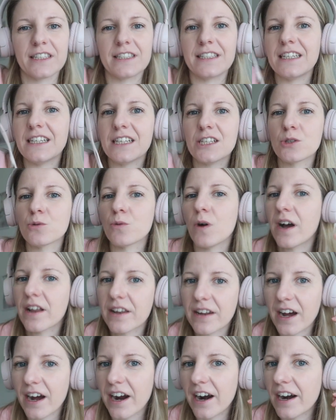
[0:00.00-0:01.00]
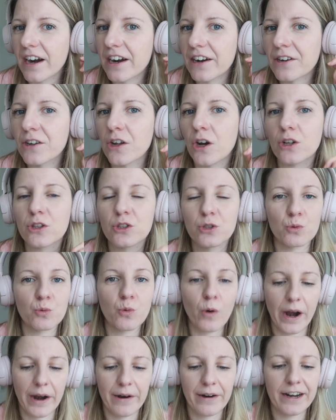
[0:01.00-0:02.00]
These ones are not
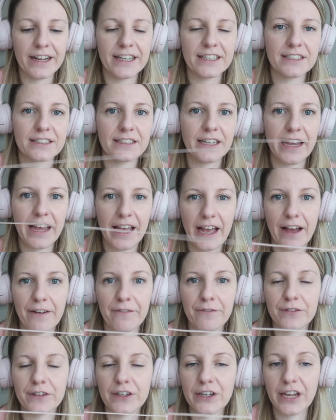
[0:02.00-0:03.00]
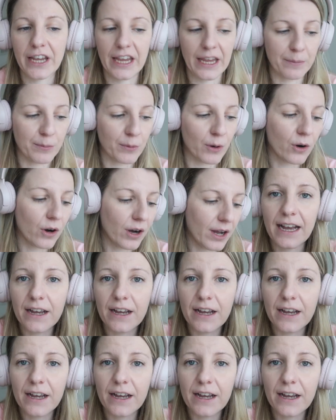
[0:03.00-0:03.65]
wireless, they have the cable.